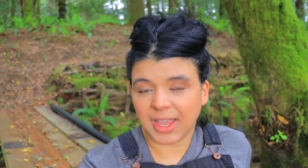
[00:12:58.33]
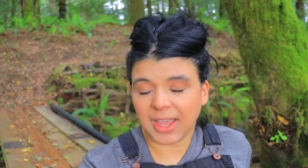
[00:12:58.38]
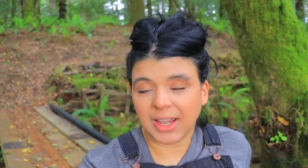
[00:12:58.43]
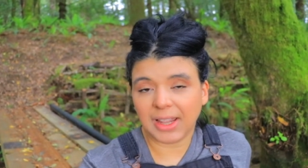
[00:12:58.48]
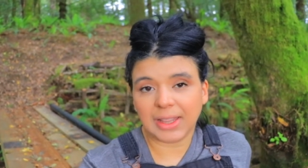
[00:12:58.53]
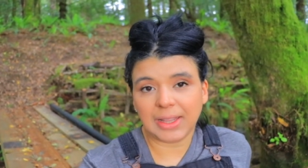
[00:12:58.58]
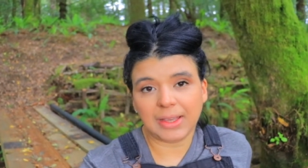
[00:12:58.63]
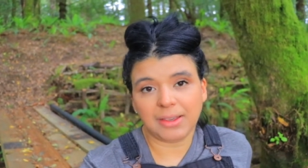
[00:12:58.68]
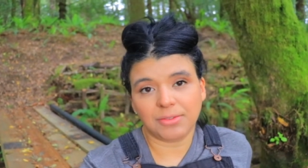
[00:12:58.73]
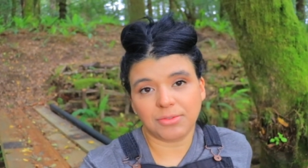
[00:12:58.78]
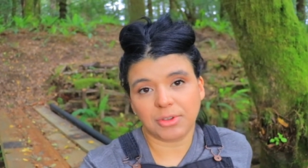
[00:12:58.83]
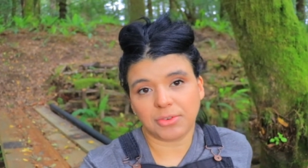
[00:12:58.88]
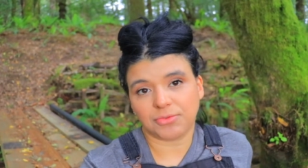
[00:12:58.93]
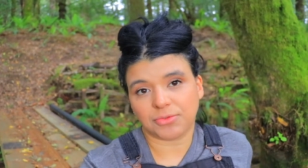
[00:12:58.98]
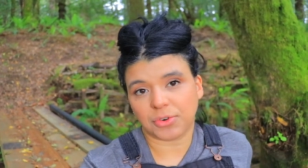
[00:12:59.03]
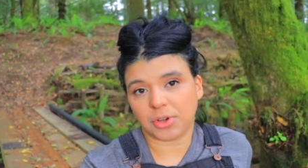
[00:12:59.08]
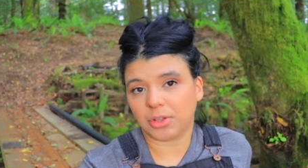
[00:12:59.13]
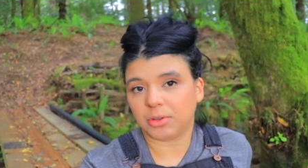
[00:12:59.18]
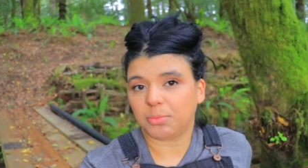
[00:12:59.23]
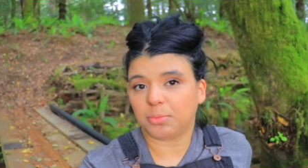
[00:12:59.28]
and leave the
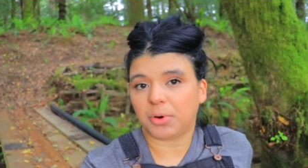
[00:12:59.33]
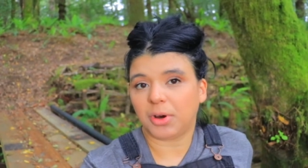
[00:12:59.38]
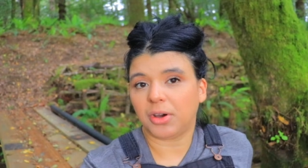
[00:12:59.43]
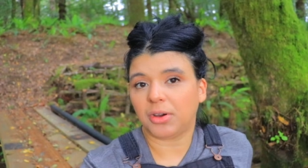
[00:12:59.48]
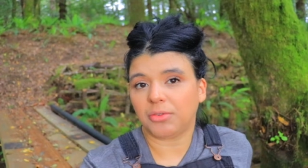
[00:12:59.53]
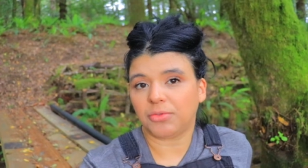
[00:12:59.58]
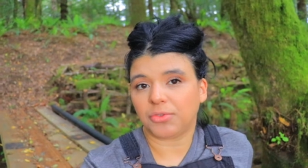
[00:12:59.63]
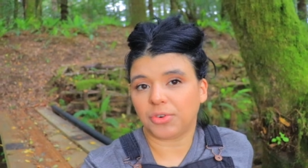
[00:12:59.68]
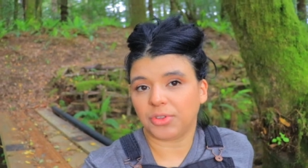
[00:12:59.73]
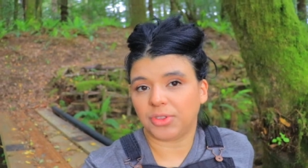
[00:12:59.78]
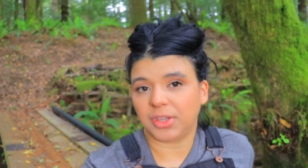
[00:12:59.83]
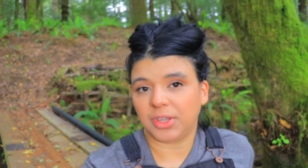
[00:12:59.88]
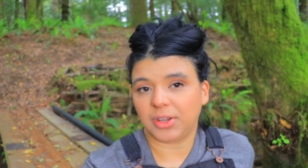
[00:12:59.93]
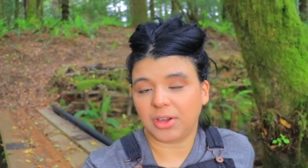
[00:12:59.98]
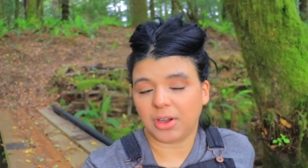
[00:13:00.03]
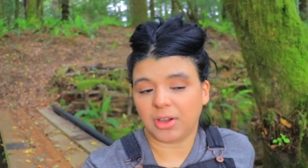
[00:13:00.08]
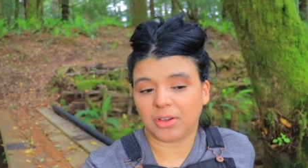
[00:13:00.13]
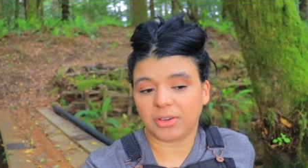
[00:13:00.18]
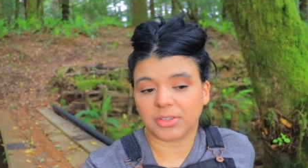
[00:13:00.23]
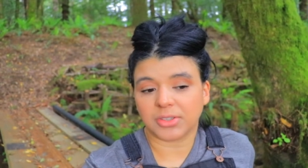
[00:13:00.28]
front part for the
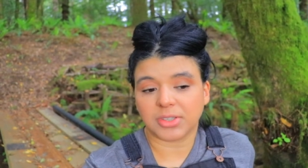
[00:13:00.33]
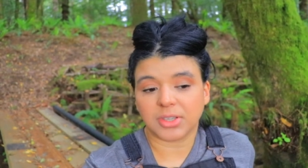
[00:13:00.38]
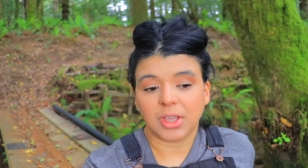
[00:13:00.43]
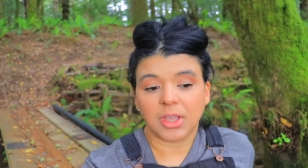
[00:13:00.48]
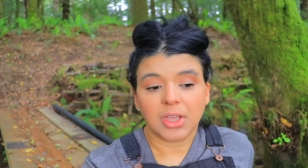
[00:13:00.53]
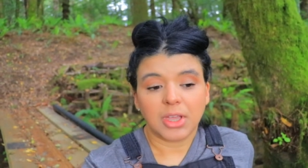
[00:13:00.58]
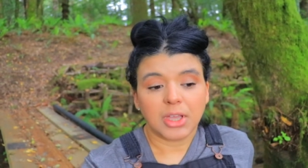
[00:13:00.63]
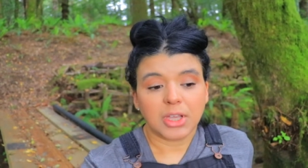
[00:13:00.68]
dogs.